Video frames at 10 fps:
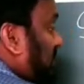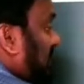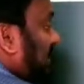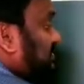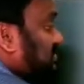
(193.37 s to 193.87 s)

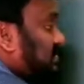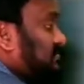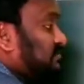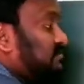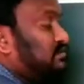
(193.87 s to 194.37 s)
Clear
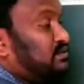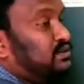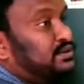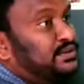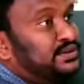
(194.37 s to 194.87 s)
children?
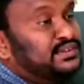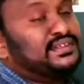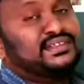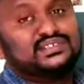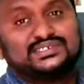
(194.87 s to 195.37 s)

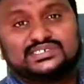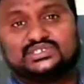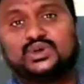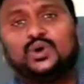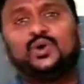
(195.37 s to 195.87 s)

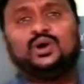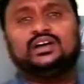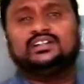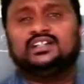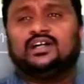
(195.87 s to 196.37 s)
So
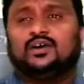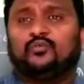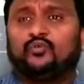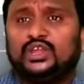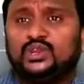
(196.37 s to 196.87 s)

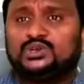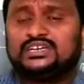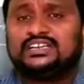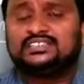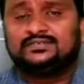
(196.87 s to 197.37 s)
we know
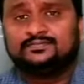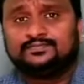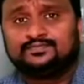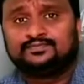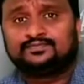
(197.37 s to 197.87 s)
that
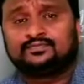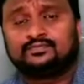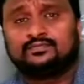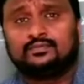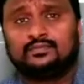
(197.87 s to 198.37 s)

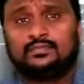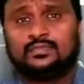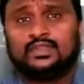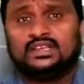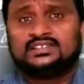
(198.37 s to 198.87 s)

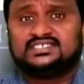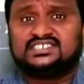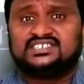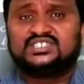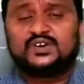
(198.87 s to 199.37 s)

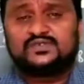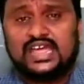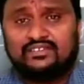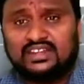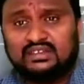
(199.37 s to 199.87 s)
center of
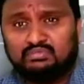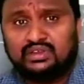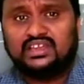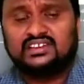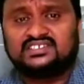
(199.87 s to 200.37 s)
gravity
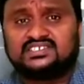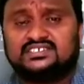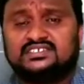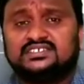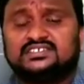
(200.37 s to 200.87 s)

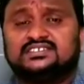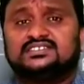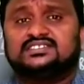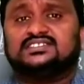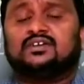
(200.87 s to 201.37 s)
means
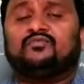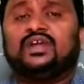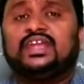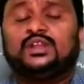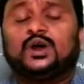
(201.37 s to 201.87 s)
the
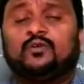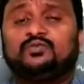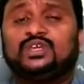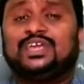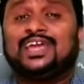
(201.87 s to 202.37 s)
weight
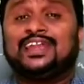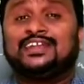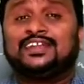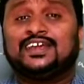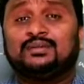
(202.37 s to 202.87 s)
of the
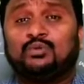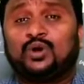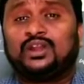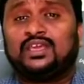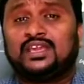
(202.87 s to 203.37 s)
entire
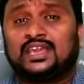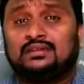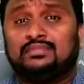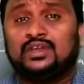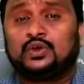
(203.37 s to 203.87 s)
body
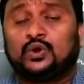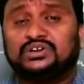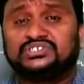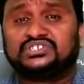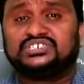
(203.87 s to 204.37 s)
can be
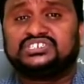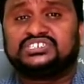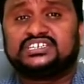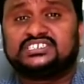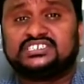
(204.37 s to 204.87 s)

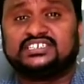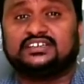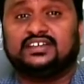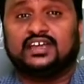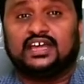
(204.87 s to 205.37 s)
concentrated